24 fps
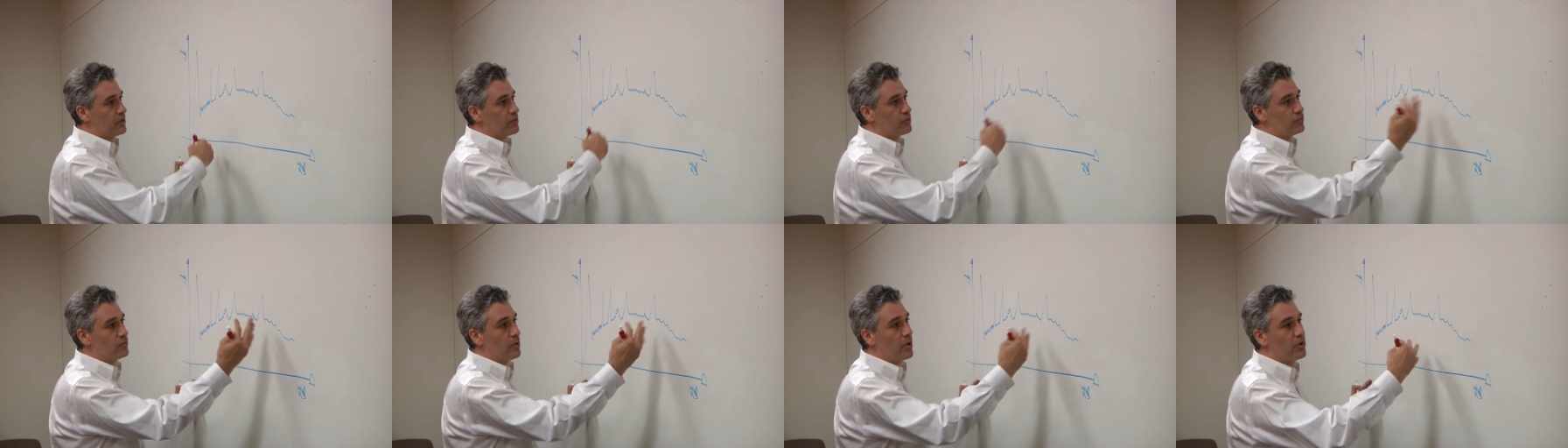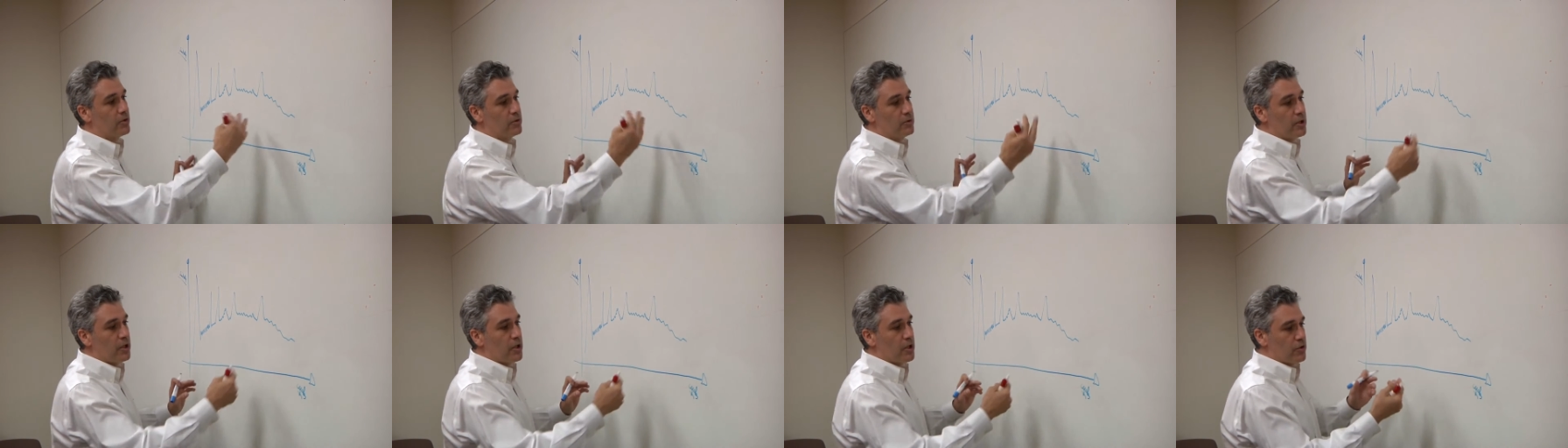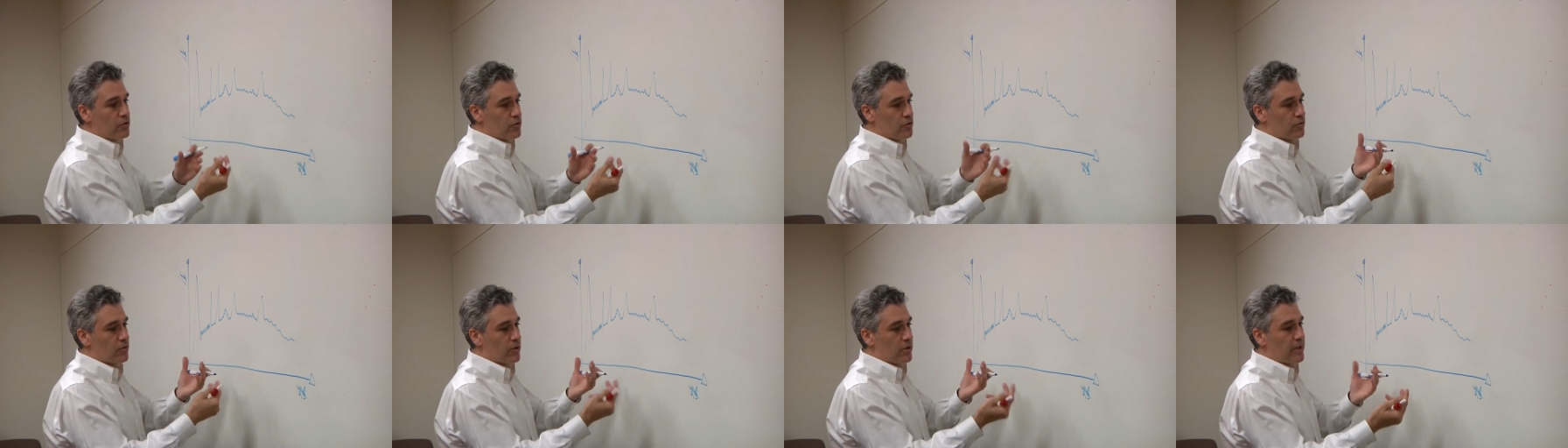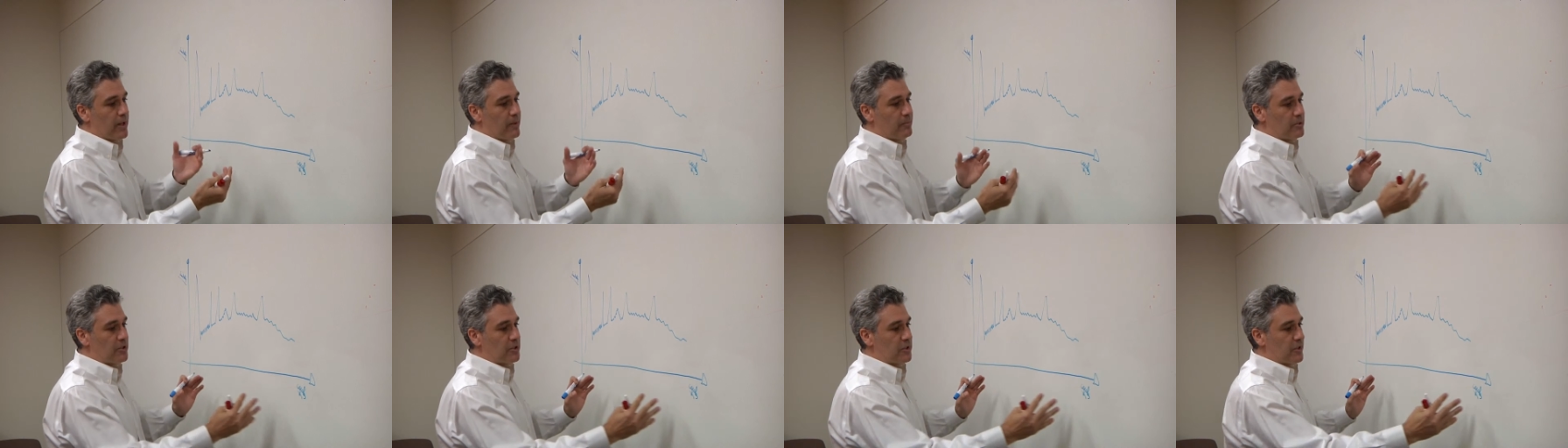and you run you run
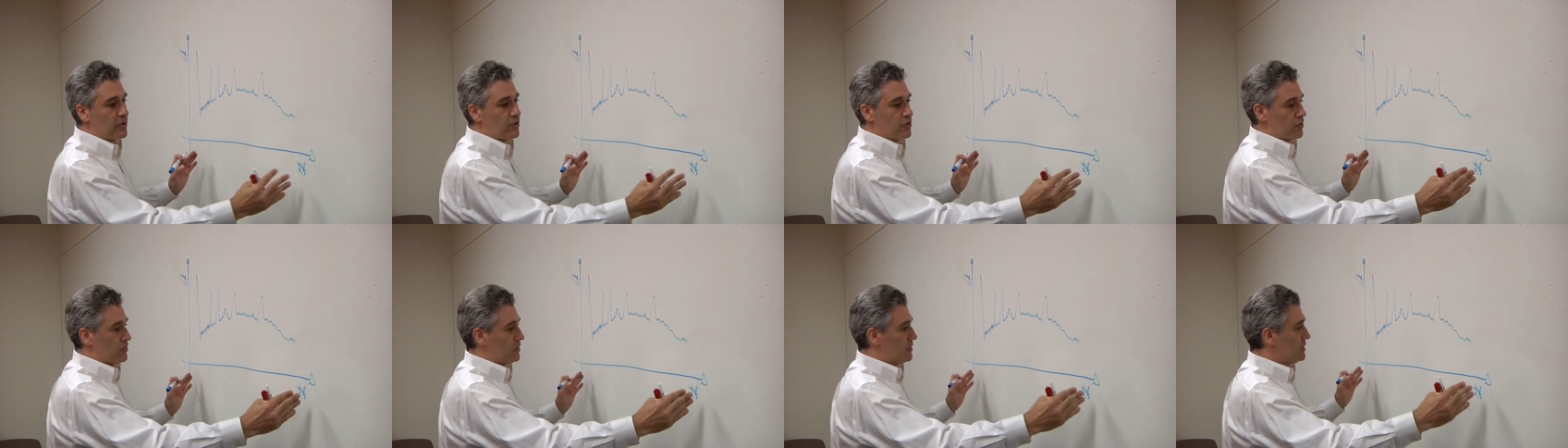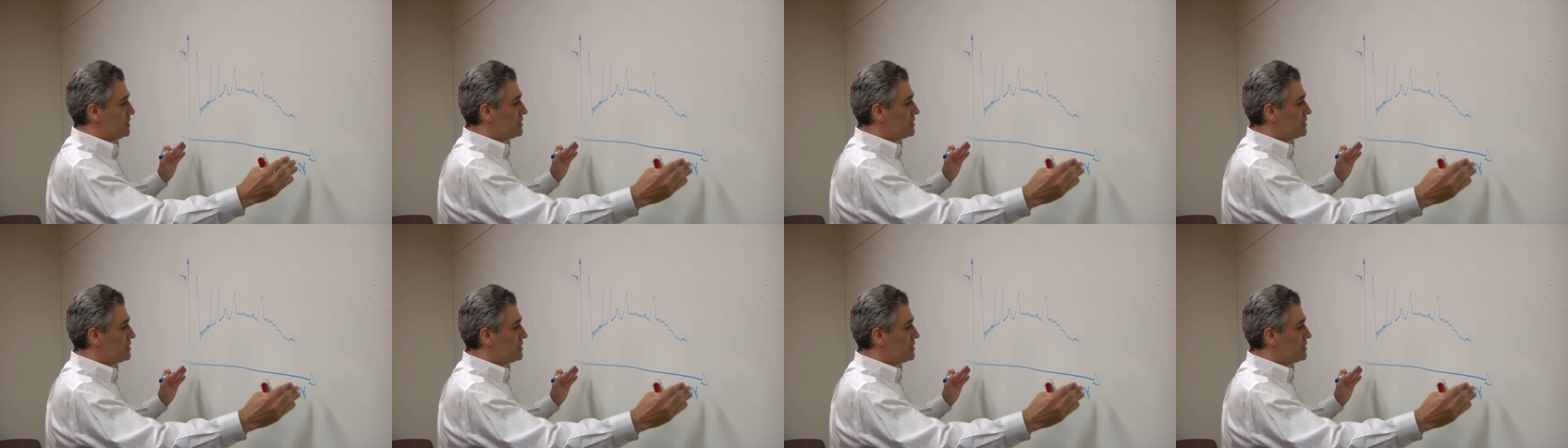an application.